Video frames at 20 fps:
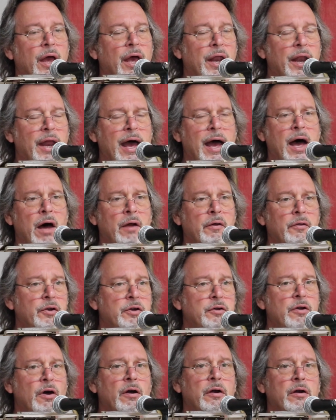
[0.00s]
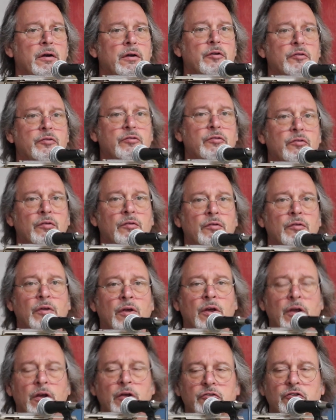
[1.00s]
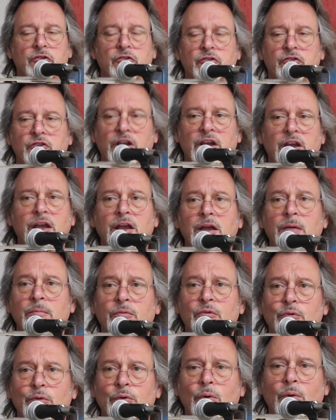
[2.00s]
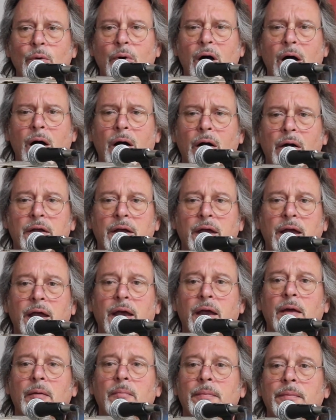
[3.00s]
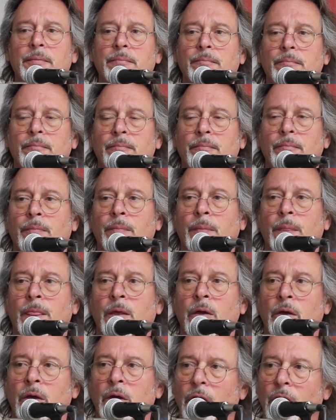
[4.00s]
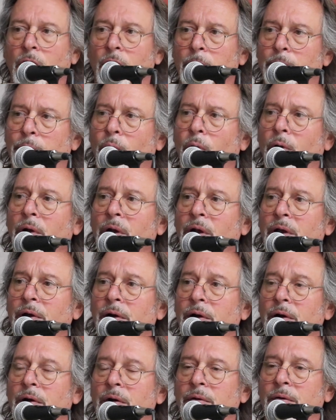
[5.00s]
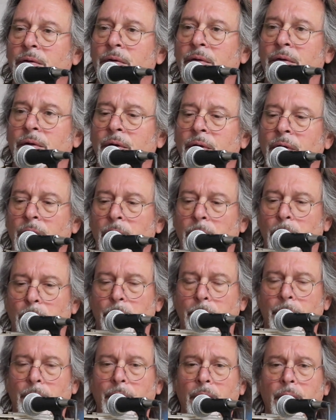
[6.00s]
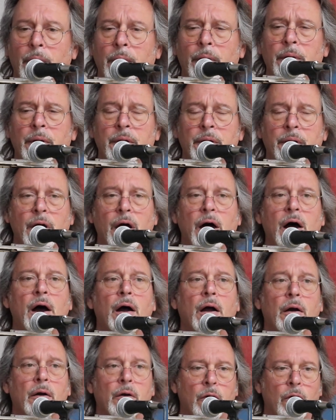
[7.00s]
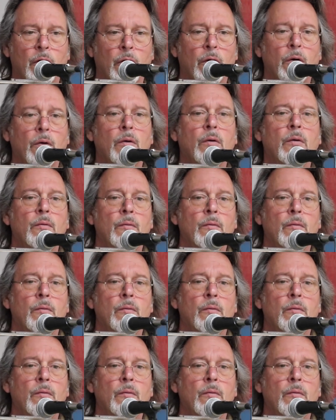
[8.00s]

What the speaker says: And out of the darkness She steamed through our camp, her boiler burning our coal.